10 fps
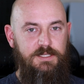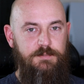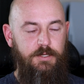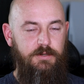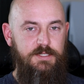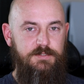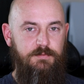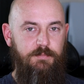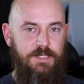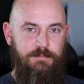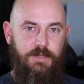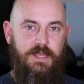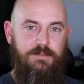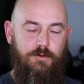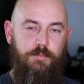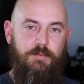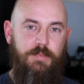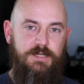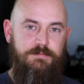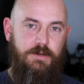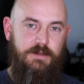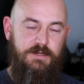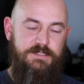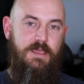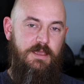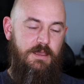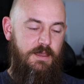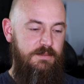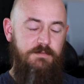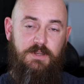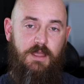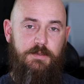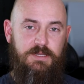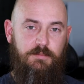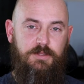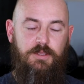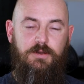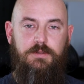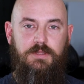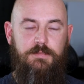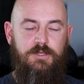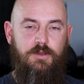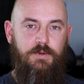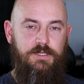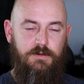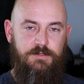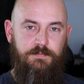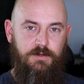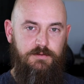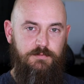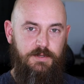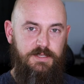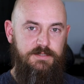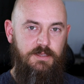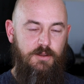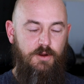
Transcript: experience with Best Buy, their open box products, leave a comment down below and let me know what your experience was.